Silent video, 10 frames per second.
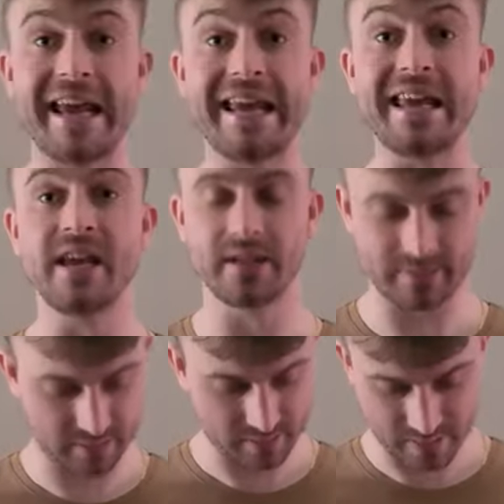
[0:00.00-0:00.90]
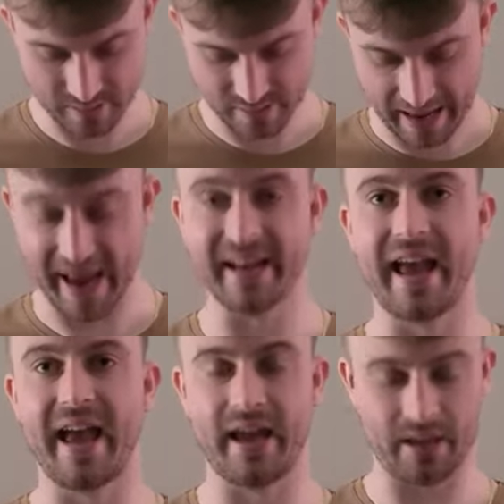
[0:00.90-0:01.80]
E, and
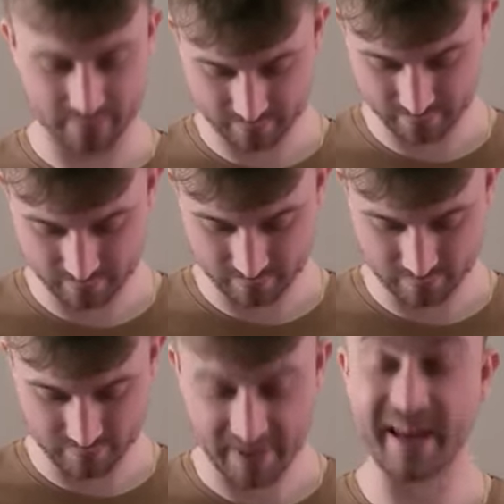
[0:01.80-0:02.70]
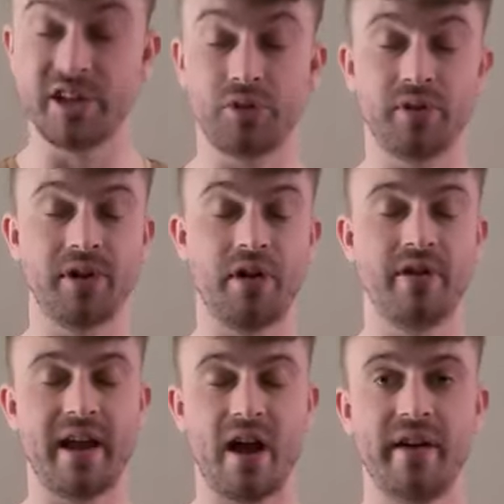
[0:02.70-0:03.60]
A. And as you will note
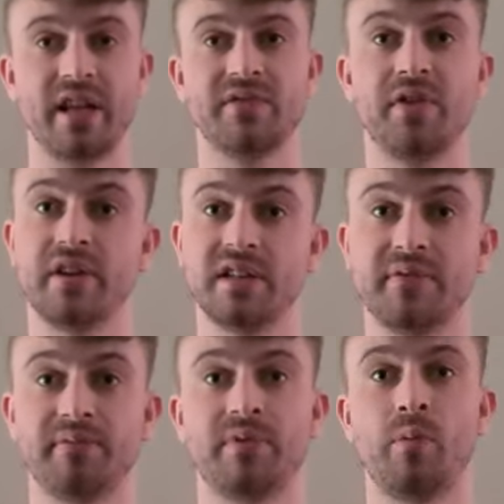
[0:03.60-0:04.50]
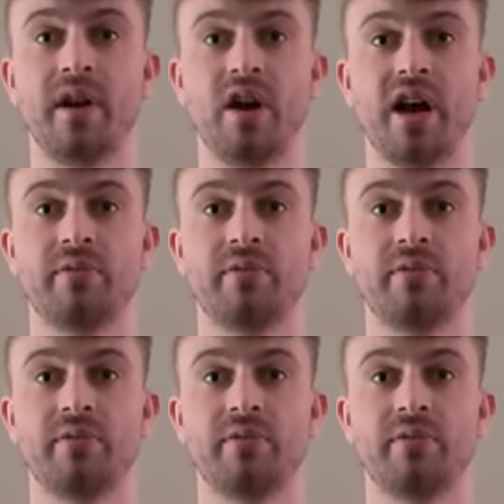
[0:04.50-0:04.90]
now, it is very different from when I